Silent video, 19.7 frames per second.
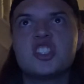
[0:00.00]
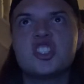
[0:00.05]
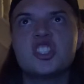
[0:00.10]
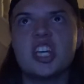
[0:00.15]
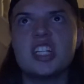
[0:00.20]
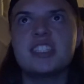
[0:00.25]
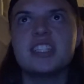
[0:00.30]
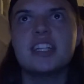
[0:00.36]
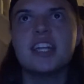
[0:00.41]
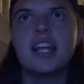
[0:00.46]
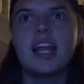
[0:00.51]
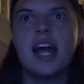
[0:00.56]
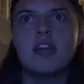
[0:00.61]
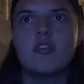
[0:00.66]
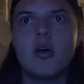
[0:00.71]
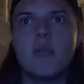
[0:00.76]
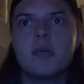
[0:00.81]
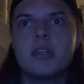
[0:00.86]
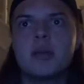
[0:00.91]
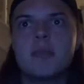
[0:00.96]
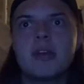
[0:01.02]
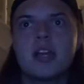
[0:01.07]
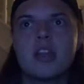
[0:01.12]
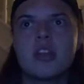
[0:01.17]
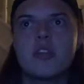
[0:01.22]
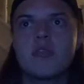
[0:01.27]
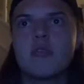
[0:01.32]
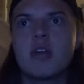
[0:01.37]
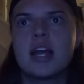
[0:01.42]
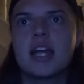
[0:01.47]
setting the ladder up in the middle of
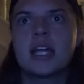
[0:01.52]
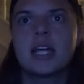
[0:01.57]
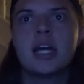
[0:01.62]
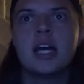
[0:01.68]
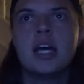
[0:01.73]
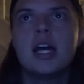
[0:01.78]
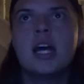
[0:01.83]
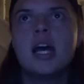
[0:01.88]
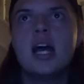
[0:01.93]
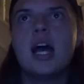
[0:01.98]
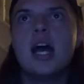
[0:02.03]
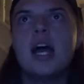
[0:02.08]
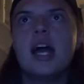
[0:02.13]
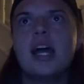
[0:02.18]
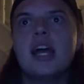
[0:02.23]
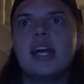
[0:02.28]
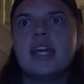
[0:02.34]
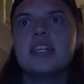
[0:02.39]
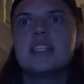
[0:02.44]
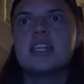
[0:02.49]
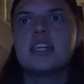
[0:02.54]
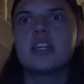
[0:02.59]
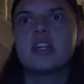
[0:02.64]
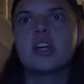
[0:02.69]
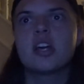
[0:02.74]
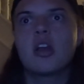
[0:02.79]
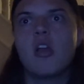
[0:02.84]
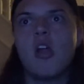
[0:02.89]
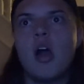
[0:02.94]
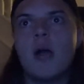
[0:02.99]
the ring. Is he going
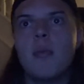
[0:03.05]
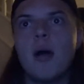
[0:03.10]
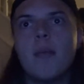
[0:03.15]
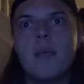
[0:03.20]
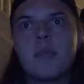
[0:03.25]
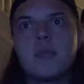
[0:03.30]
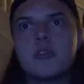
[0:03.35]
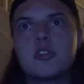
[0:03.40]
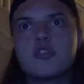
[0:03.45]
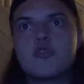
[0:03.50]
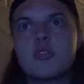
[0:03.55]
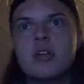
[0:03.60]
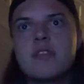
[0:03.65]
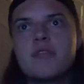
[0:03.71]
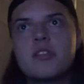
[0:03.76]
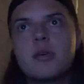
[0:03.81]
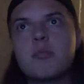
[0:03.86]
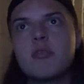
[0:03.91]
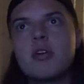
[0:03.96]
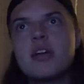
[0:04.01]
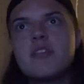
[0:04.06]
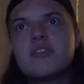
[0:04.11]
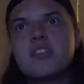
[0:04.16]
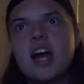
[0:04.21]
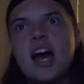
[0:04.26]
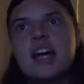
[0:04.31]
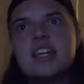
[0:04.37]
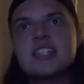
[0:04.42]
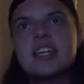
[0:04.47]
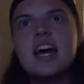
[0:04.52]
to climb up and retrieve the
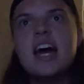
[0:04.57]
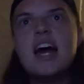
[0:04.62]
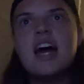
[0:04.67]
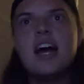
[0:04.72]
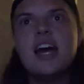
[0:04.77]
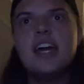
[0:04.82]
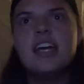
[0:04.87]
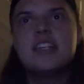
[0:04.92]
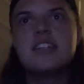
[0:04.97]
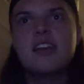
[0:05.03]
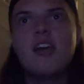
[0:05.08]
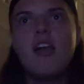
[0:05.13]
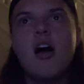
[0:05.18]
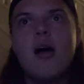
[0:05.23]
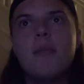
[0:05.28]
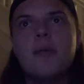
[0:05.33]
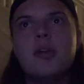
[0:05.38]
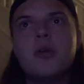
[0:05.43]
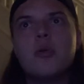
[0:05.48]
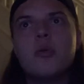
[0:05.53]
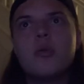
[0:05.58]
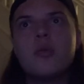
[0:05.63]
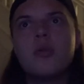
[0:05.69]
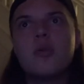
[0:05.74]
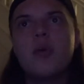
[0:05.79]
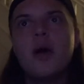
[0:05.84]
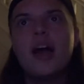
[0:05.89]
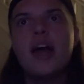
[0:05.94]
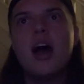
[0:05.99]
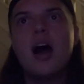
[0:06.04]
briefcase? He's climbing all
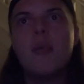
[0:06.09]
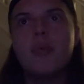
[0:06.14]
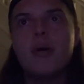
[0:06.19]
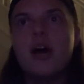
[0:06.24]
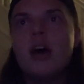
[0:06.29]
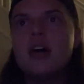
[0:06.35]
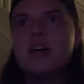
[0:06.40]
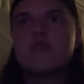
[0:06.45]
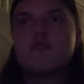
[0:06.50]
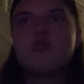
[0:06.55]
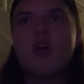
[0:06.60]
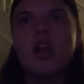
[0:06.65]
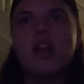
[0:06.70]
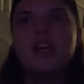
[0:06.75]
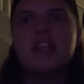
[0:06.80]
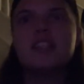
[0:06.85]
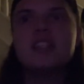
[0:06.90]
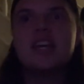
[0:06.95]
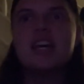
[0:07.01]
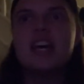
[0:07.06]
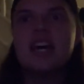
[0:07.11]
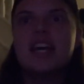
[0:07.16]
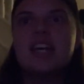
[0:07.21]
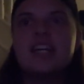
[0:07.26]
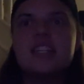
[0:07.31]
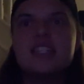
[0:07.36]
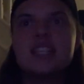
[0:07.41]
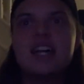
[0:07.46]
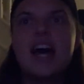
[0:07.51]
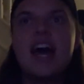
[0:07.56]
the way up. Rollins,
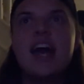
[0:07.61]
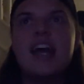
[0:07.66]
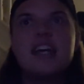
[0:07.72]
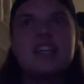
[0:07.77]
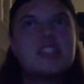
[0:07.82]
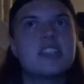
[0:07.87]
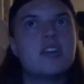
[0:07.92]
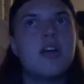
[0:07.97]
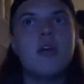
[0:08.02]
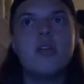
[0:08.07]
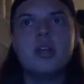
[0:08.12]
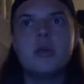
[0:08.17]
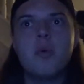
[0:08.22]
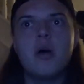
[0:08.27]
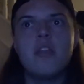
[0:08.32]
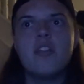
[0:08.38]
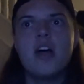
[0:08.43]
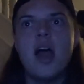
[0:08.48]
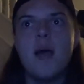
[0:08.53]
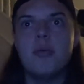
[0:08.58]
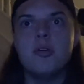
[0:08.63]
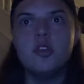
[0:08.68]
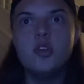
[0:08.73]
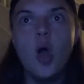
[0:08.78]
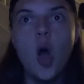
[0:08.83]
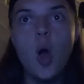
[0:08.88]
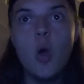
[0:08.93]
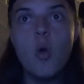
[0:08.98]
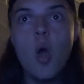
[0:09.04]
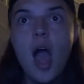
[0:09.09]
he's there. He's the only one there. But
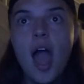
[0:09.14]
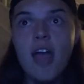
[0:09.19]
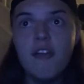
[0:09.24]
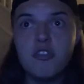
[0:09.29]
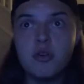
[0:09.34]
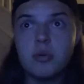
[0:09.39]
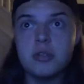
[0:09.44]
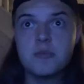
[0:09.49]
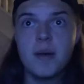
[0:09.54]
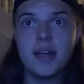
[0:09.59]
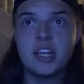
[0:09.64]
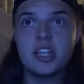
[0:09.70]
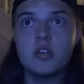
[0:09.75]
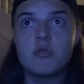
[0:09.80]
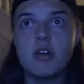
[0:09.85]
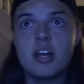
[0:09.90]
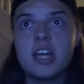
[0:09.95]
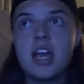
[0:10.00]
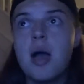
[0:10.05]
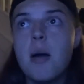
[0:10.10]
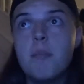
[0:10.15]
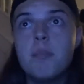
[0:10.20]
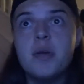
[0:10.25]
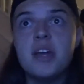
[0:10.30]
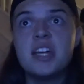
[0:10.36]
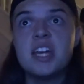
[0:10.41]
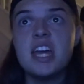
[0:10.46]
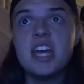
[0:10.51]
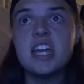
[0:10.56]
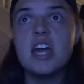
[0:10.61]
no, everyone's back in the ring.
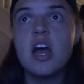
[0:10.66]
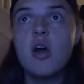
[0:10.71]
Big E,